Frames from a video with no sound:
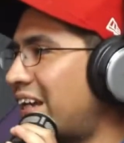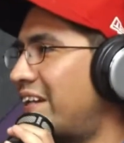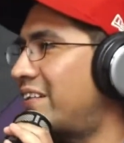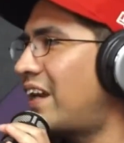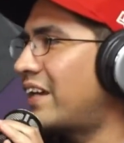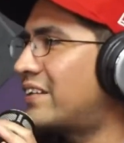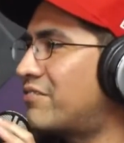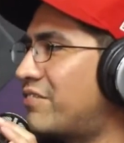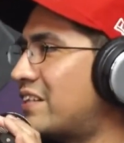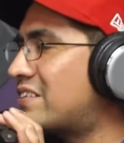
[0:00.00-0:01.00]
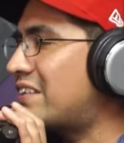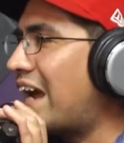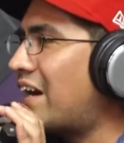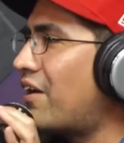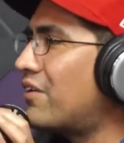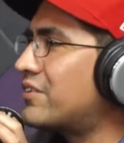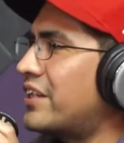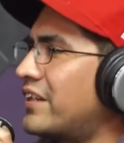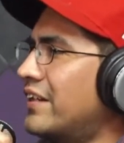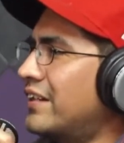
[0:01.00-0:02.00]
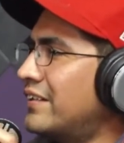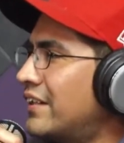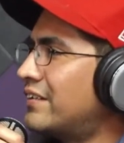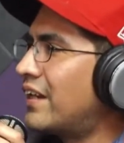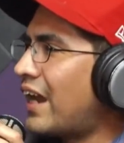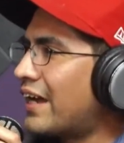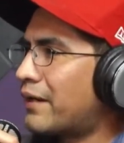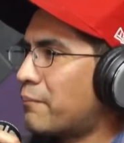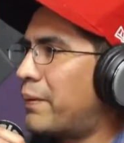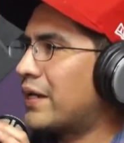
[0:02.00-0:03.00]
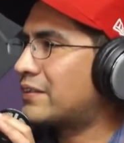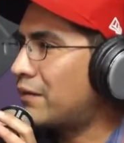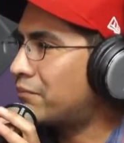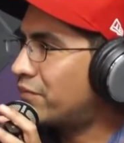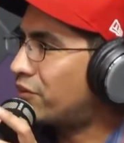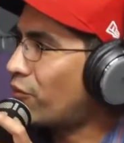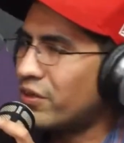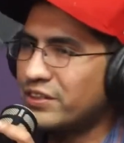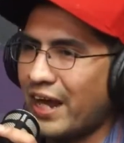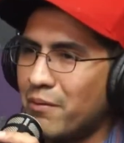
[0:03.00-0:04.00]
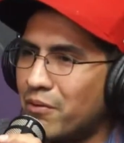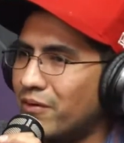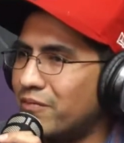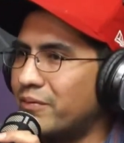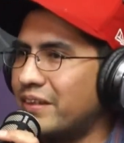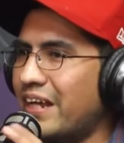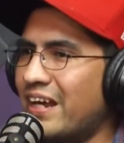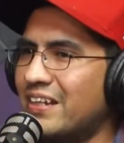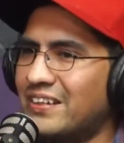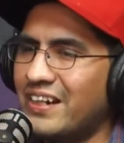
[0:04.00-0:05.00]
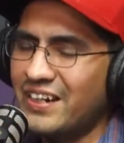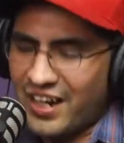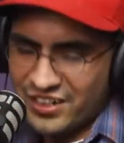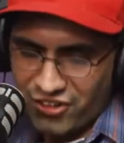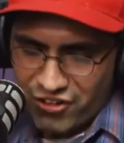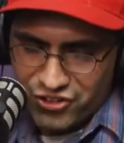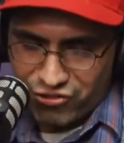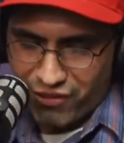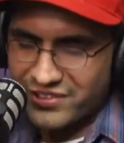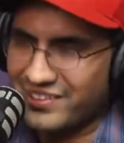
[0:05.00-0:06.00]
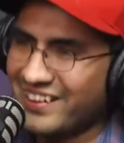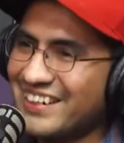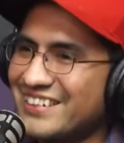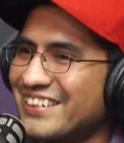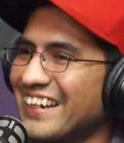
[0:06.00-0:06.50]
He like fuck. defeats Thanos. He like picks up Thor's hammer with E, and then he like starts thrusting and shit.